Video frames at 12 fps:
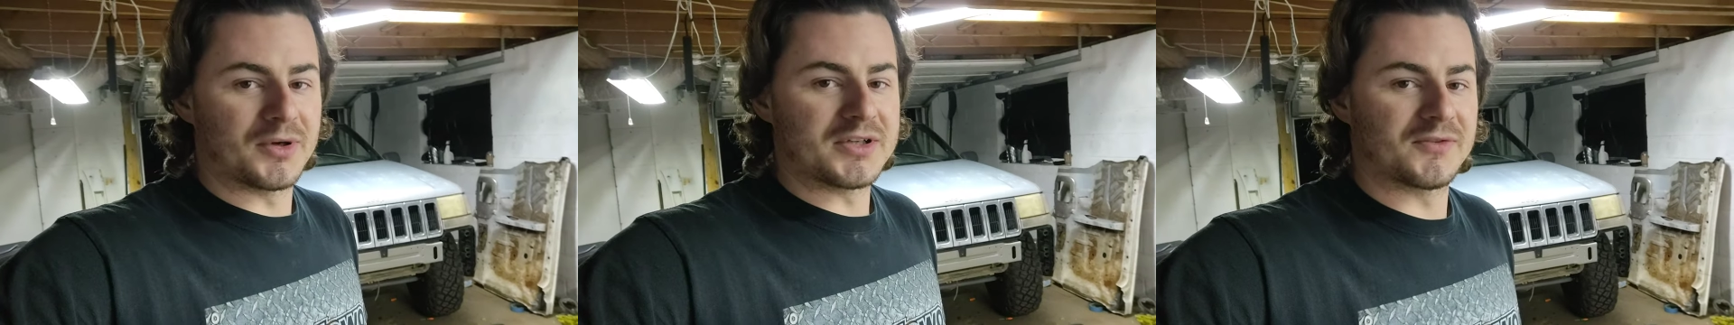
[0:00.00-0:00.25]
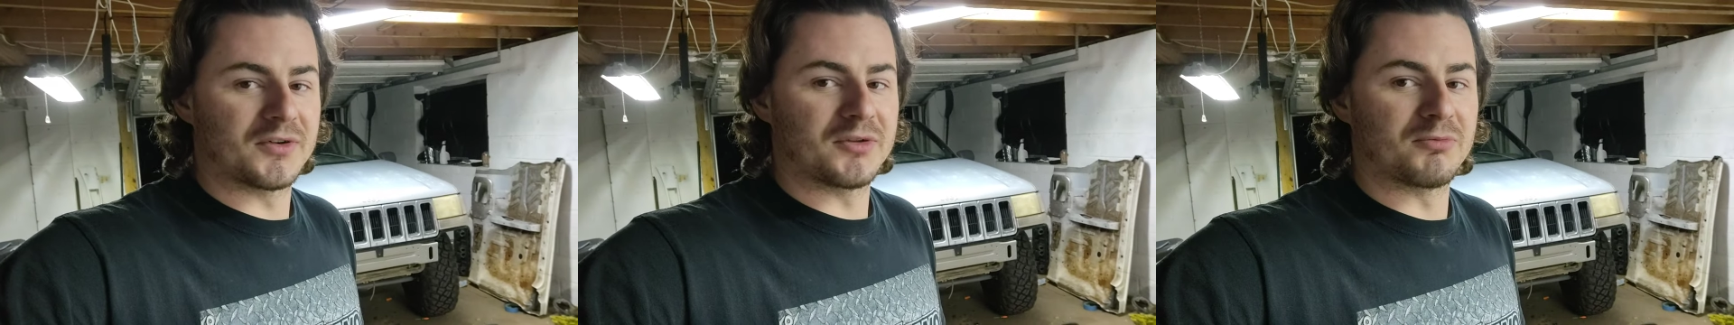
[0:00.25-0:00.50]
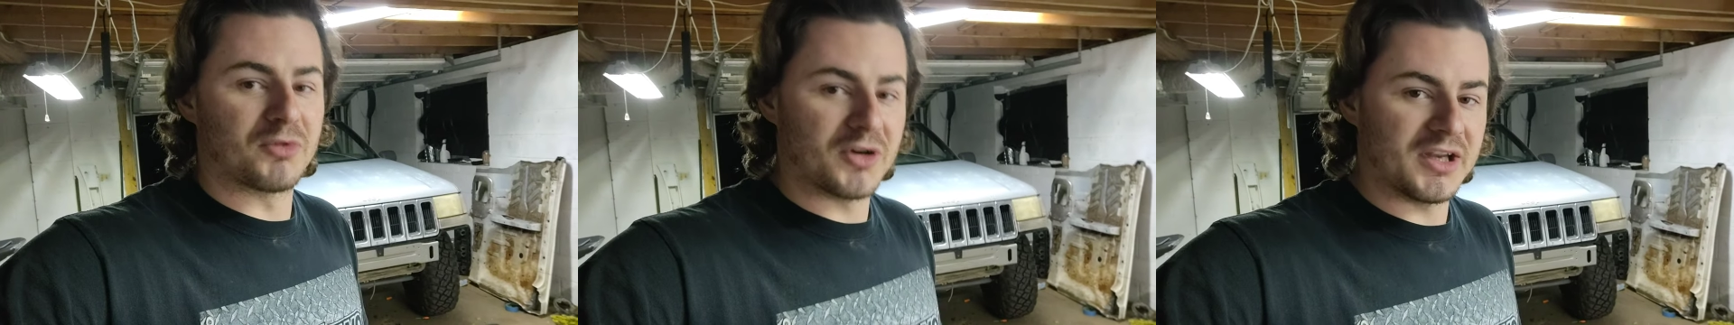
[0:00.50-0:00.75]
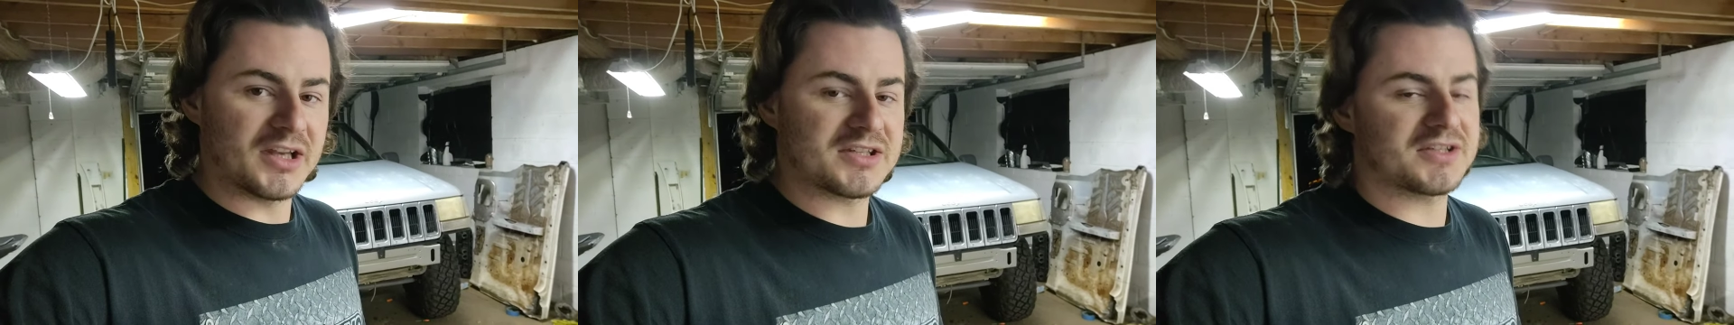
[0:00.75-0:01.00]
is for the
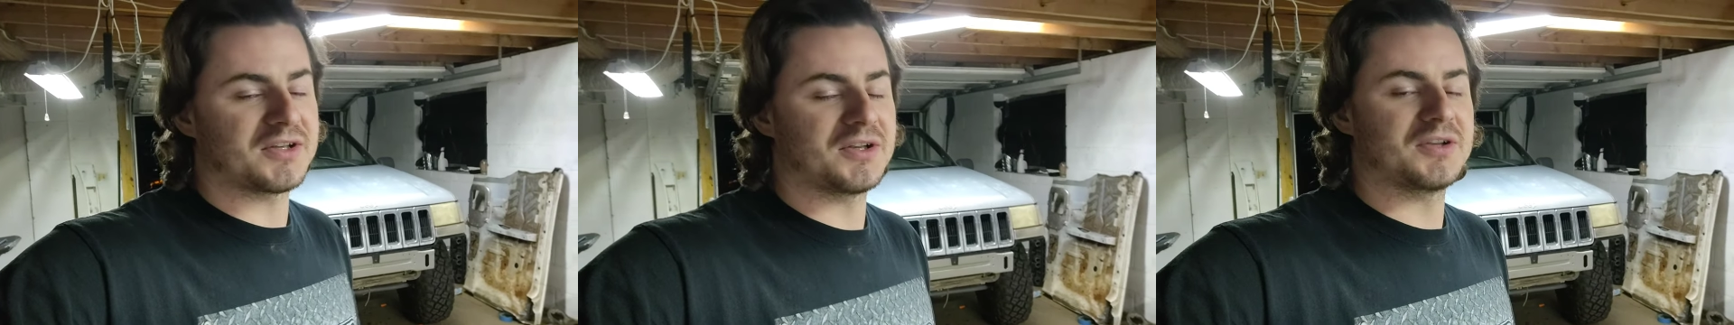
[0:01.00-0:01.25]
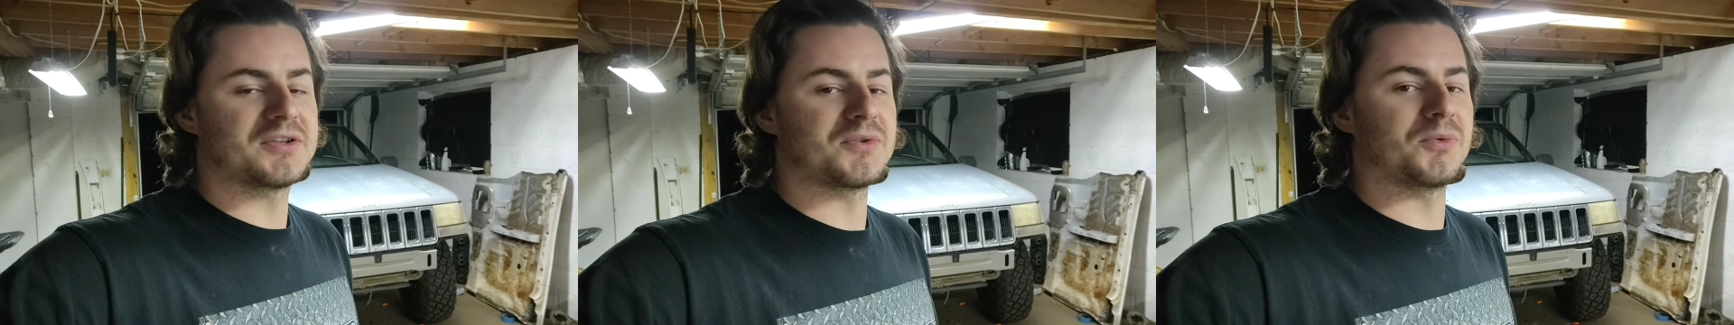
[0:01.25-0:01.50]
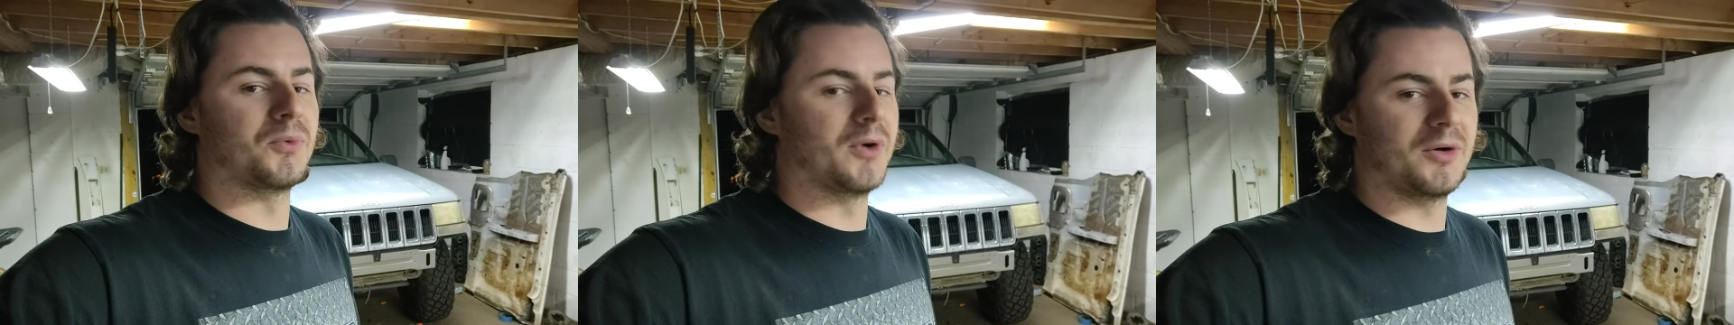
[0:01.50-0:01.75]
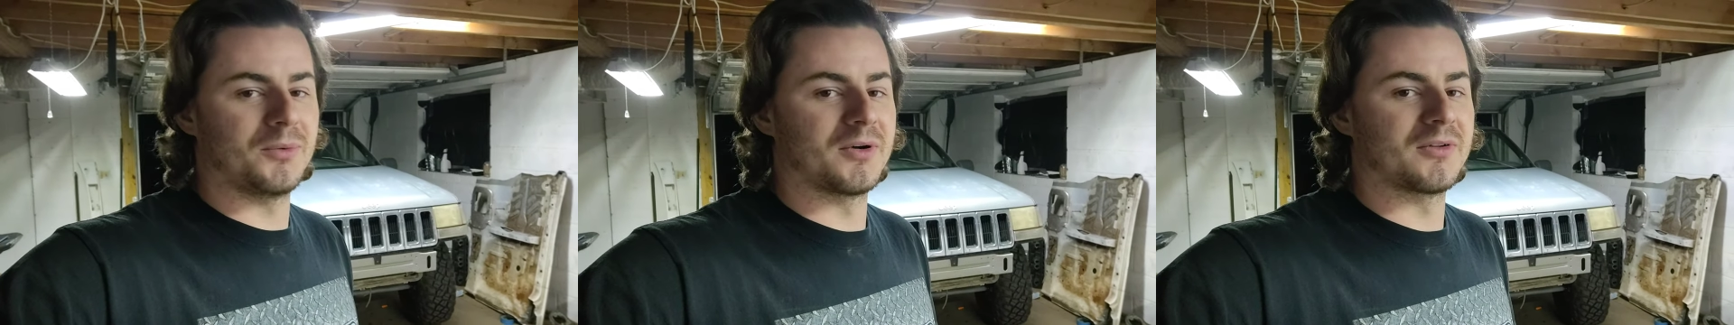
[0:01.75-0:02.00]
brakes, it's
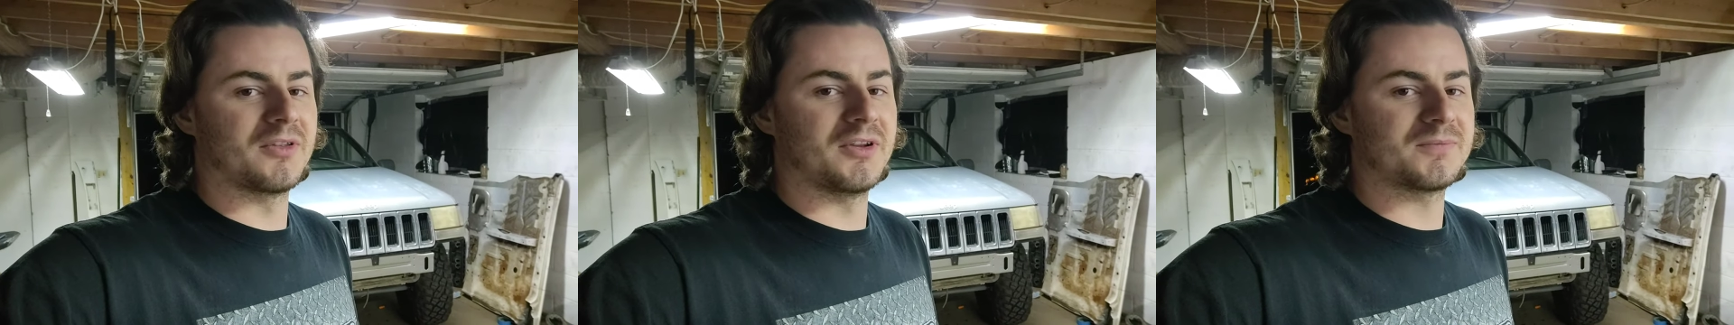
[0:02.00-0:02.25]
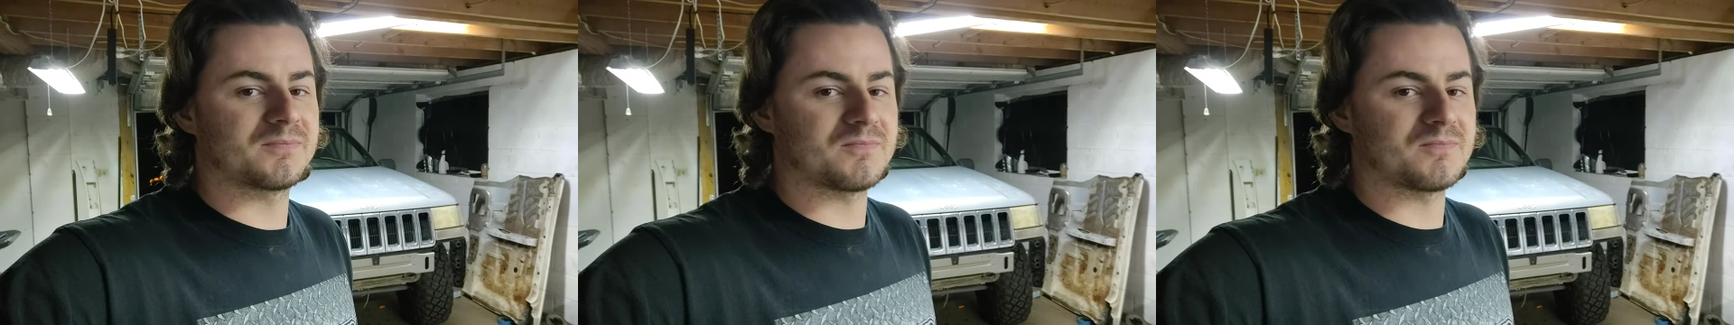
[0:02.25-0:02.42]
well worth it.